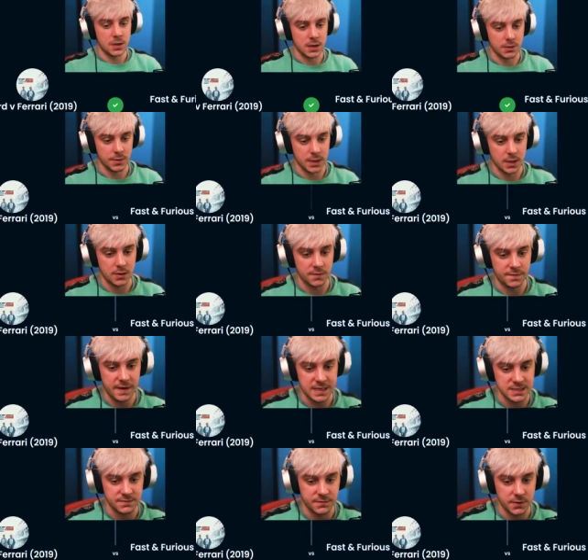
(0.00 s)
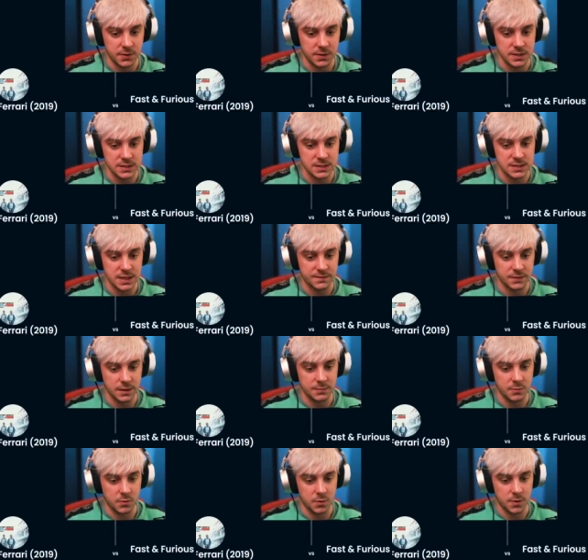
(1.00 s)
There we go. Fast and Furious, definitely
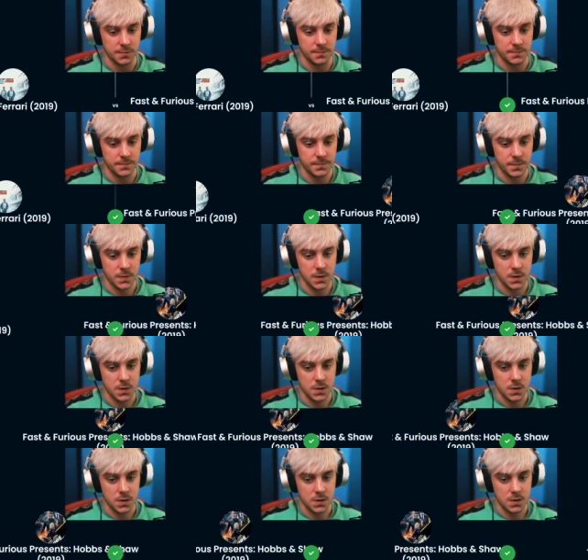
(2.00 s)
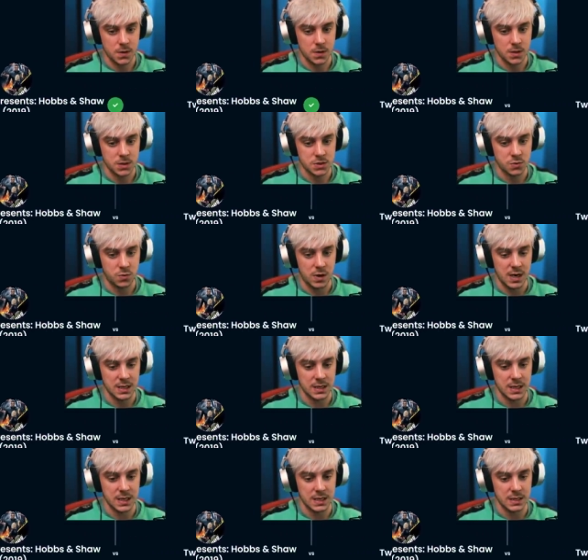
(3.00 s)
more.
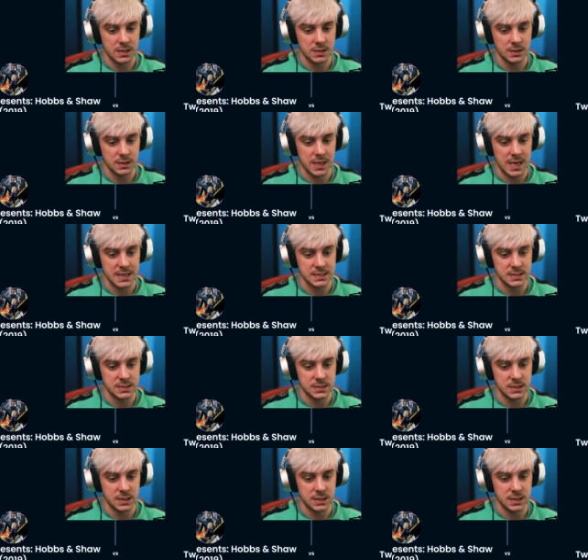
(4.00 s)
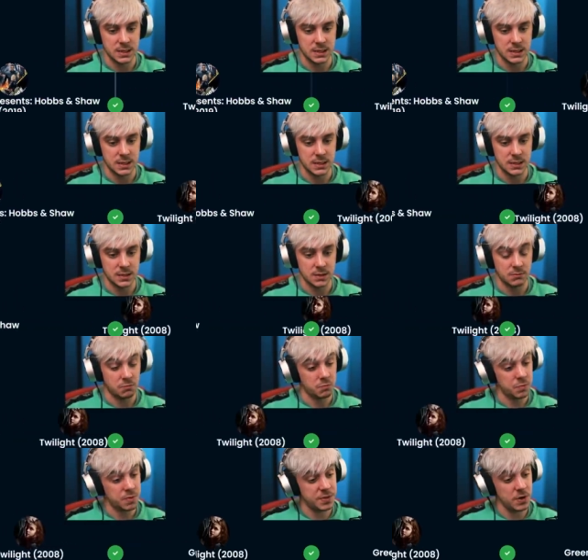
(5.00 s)
Twilight, less. They.
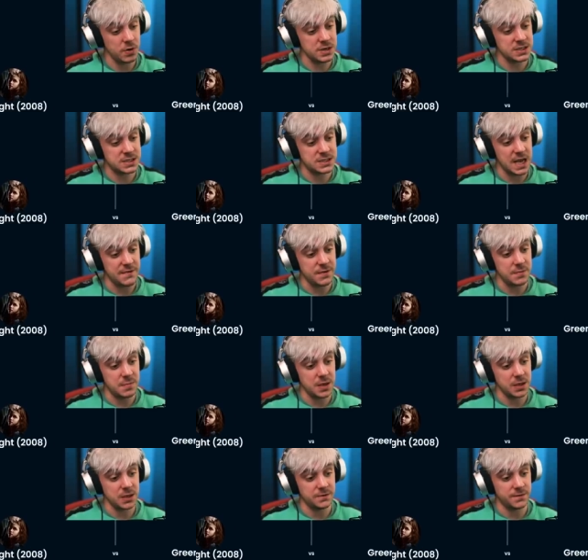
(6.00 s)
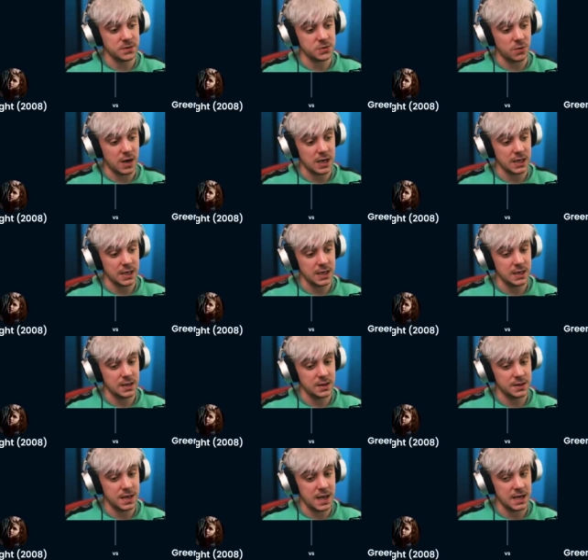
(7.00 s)
37 million for Twilight?
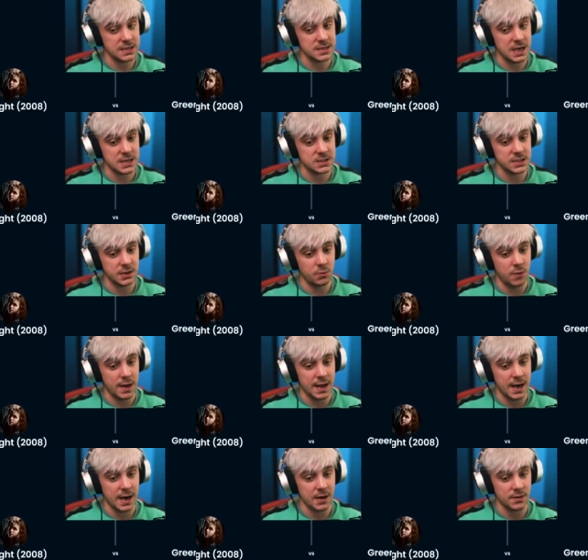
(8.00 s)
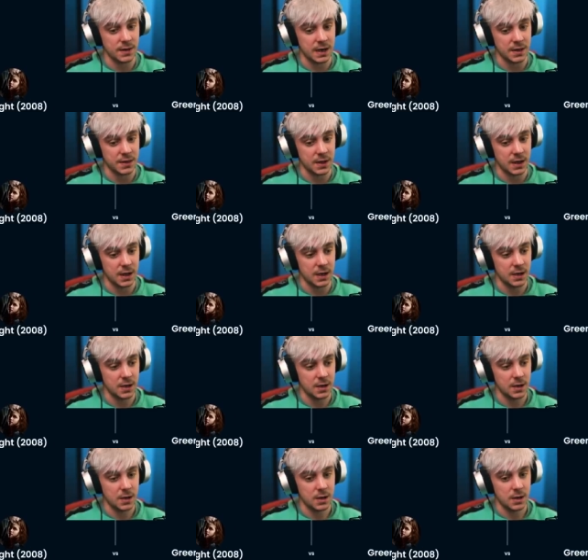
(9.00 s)
That is actually way higher than I thought.
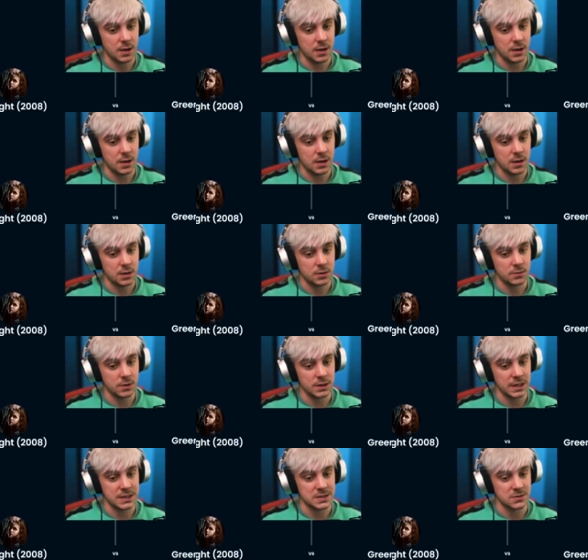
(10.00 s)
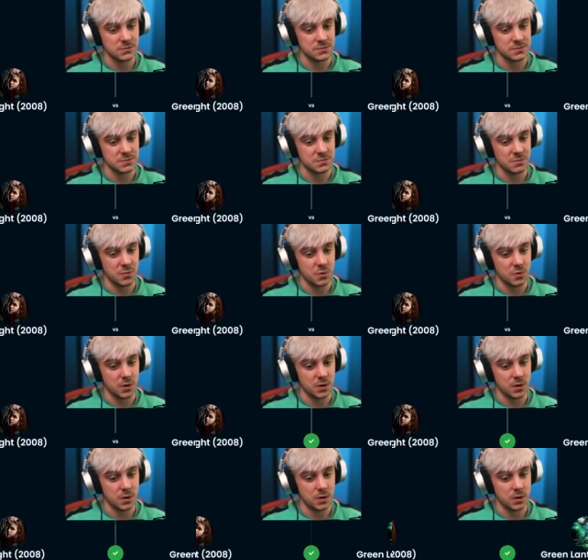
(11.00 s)
Green Lantern, more.